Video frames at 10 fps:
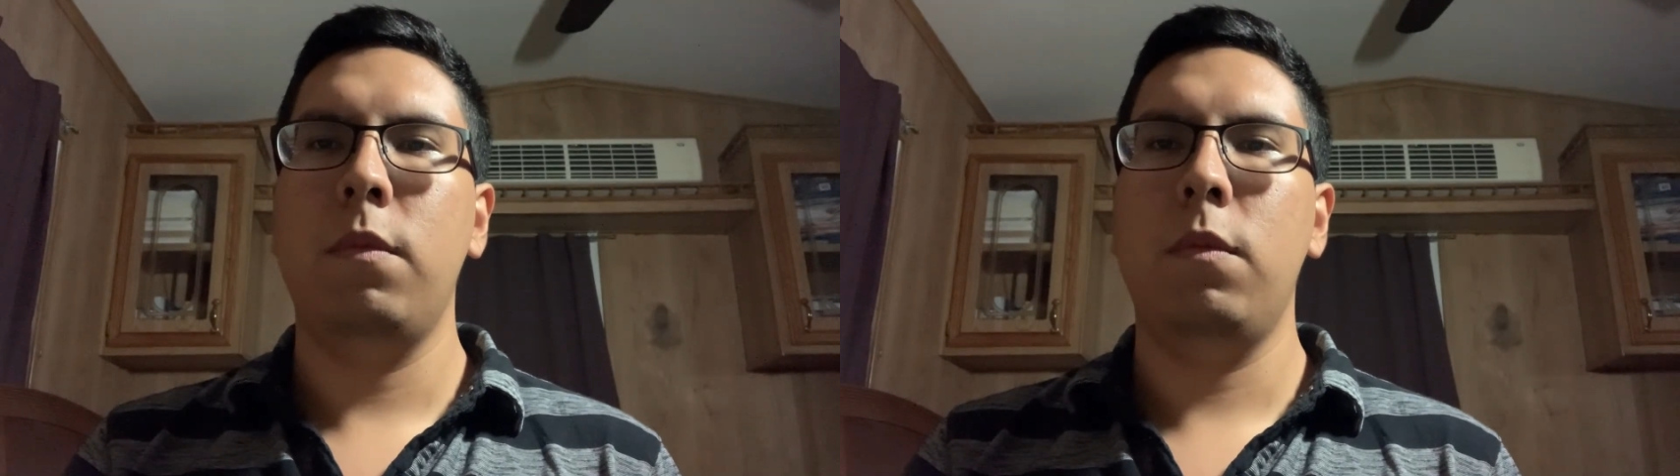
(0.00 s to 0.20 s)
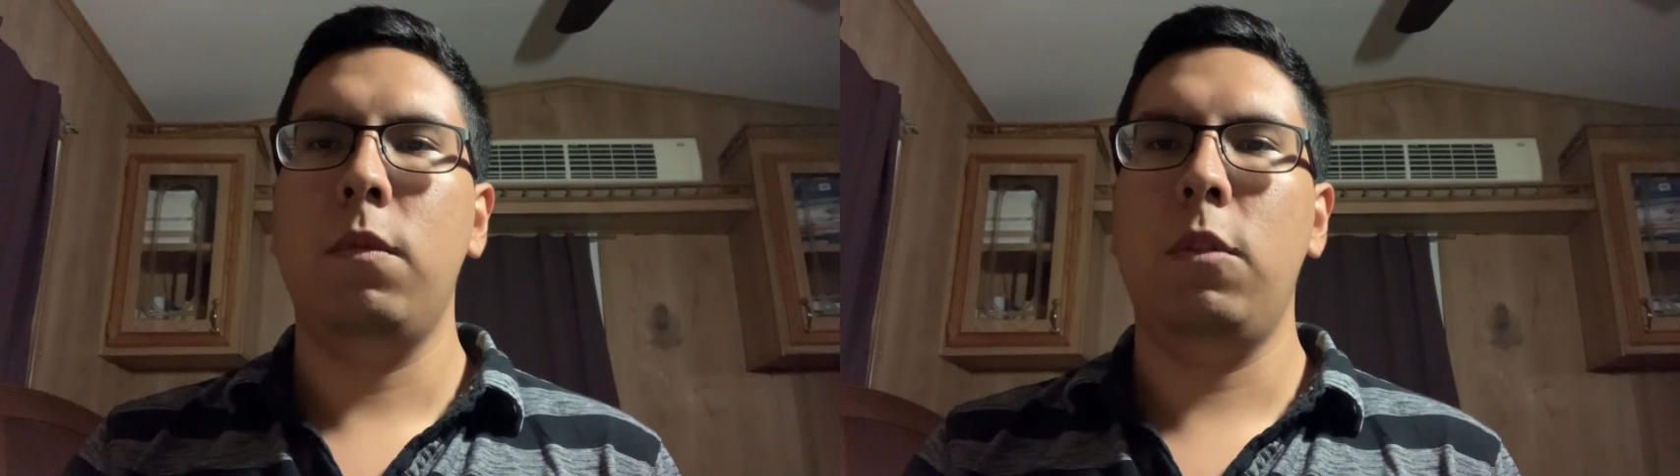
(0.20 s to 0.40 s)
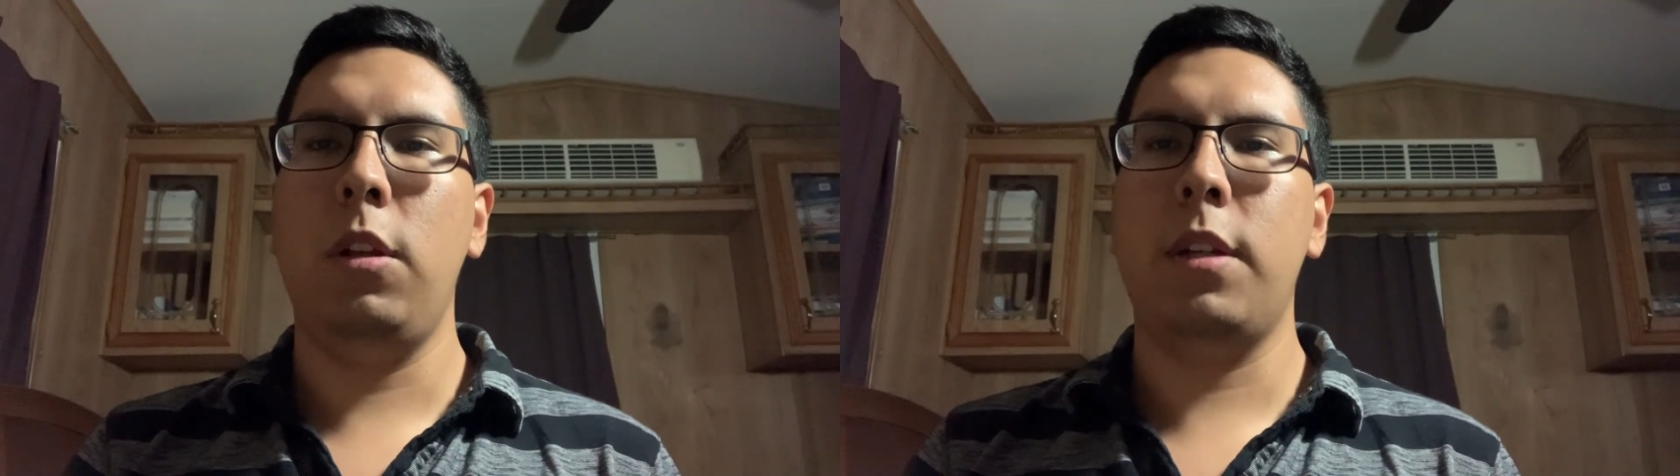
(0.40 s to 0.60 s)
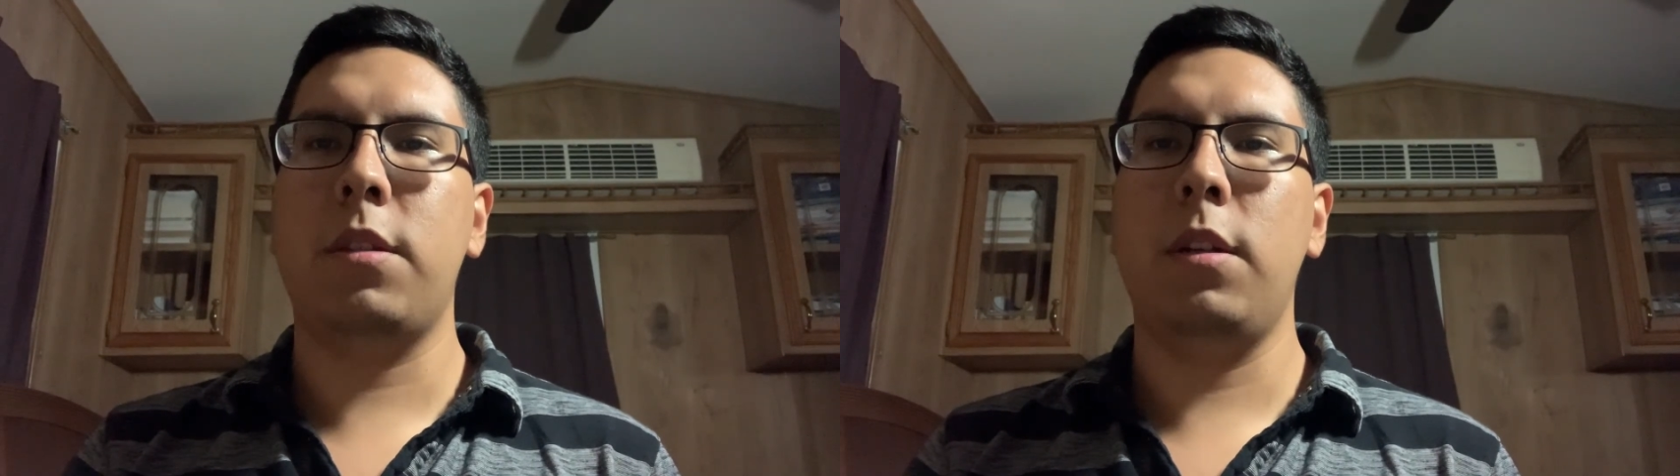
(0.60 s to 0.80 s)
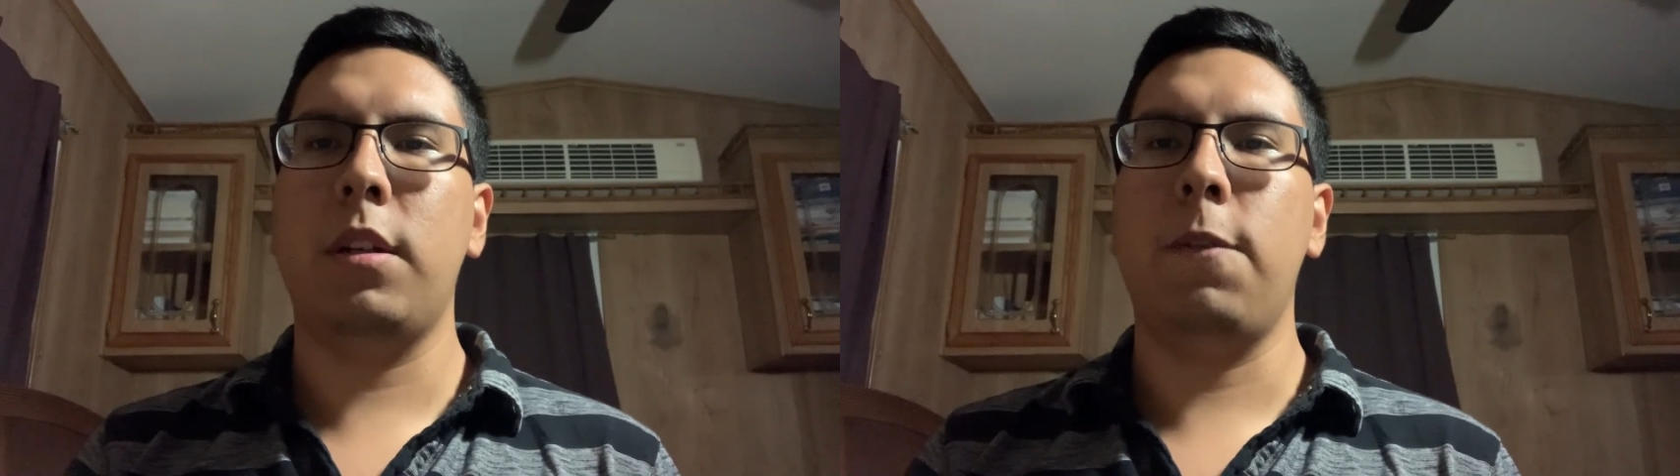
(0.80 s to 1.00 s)
Well, that's all
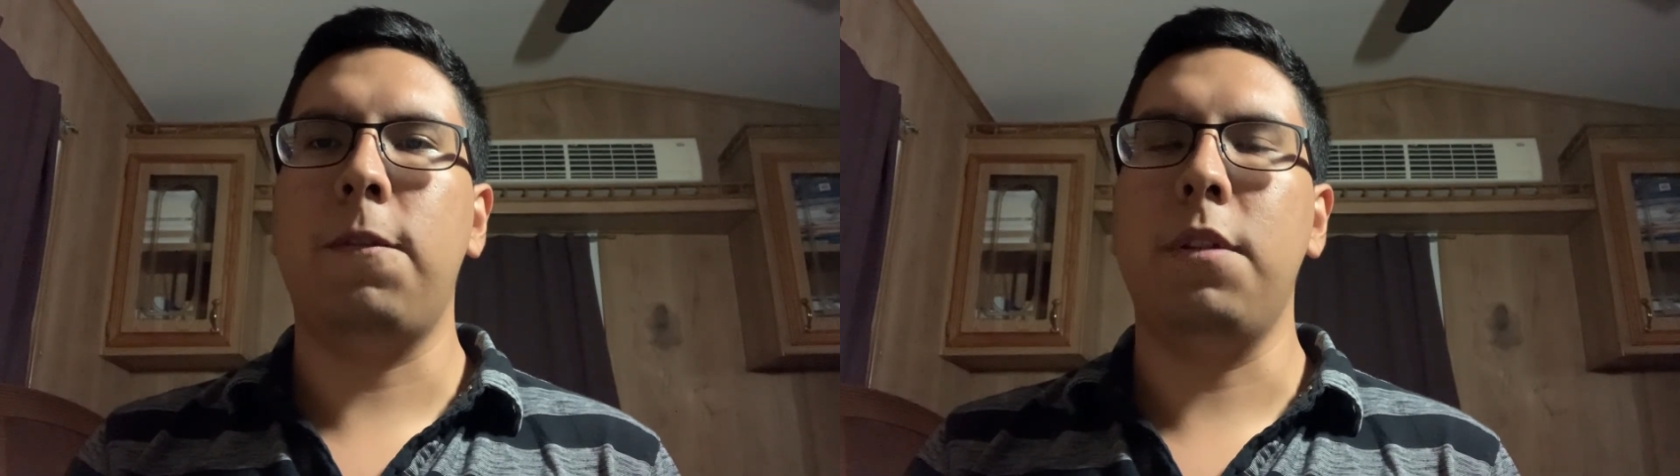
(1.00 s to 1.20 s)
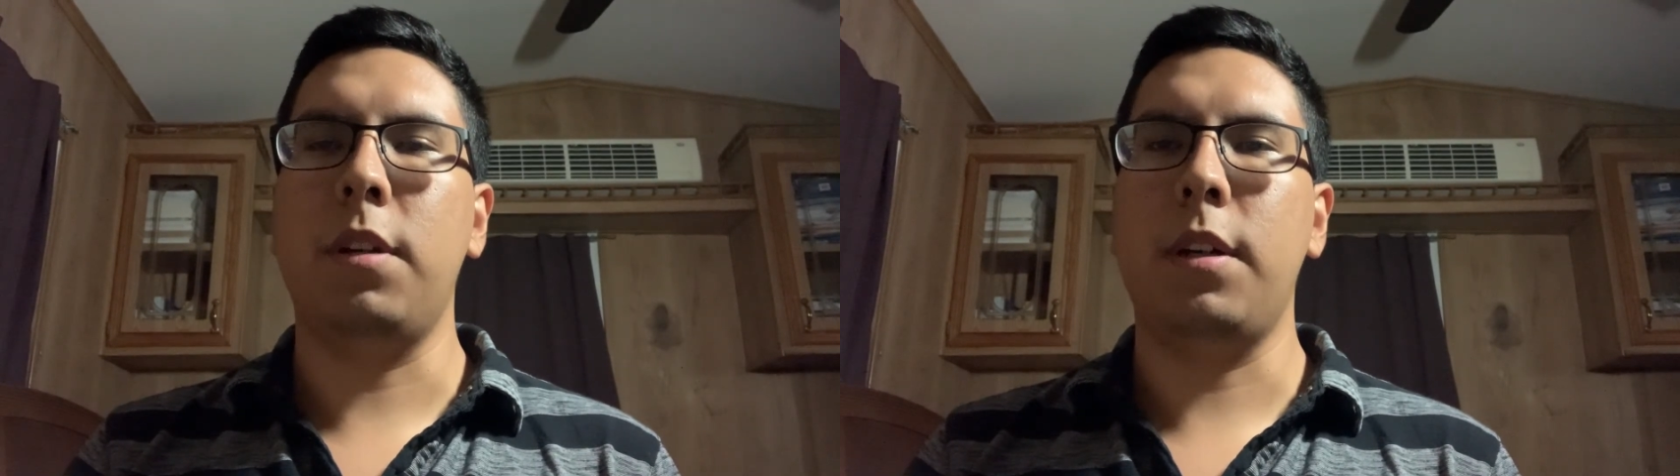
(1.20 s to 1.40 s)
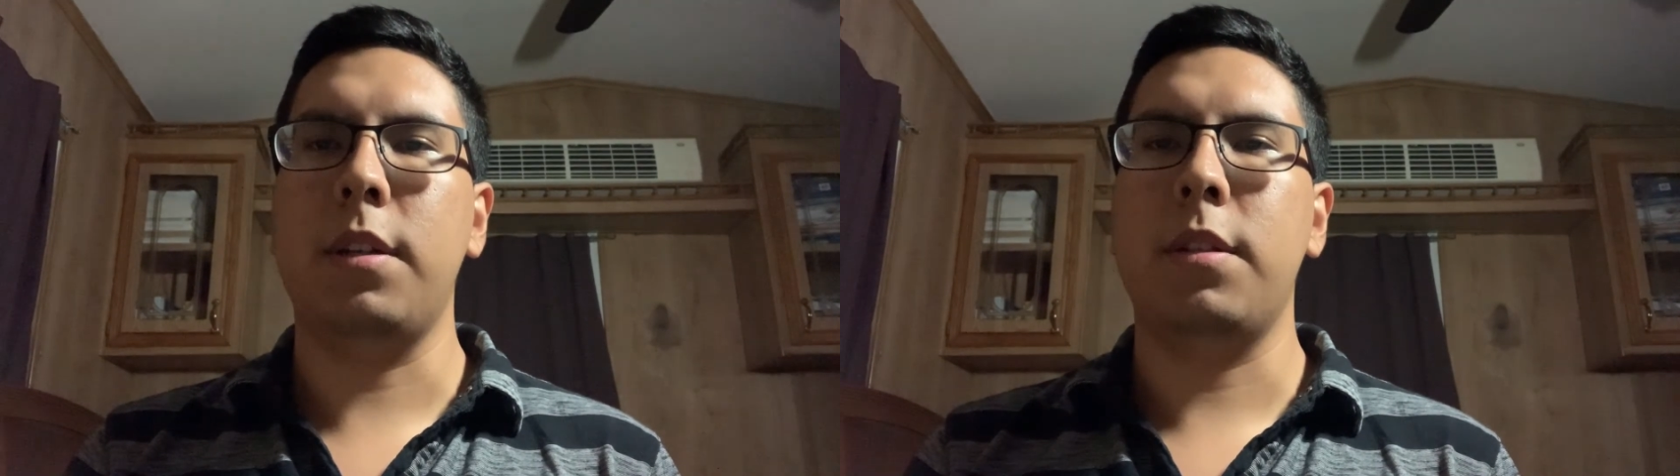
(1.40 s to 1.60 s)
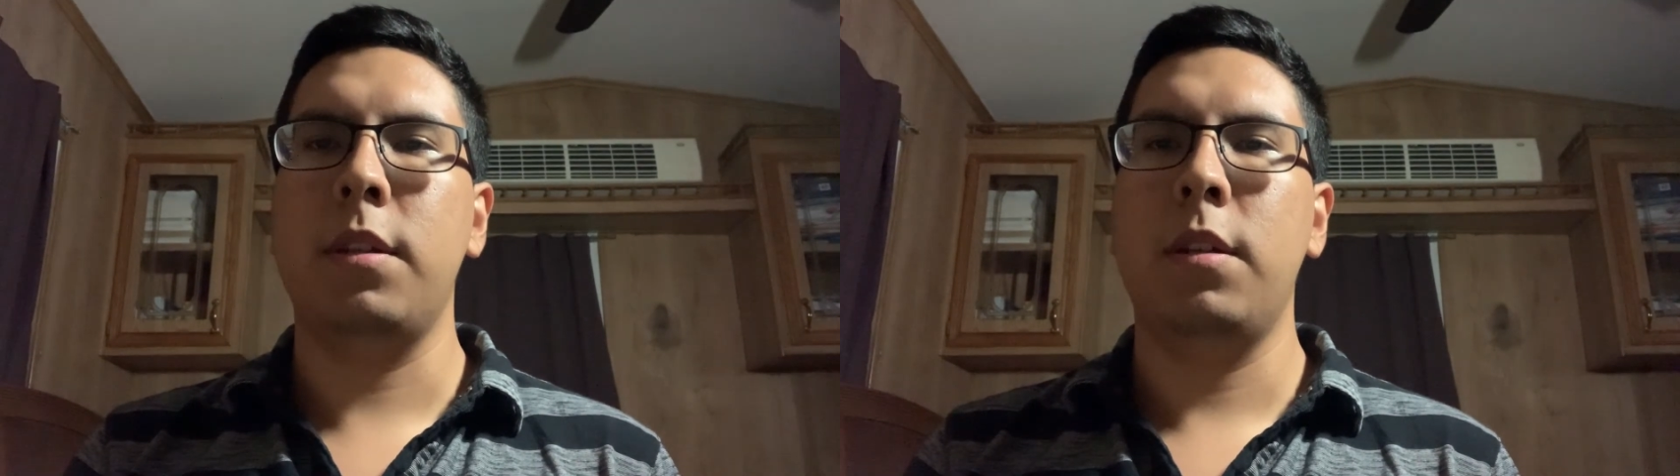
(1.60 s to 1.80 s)
I got for you guys.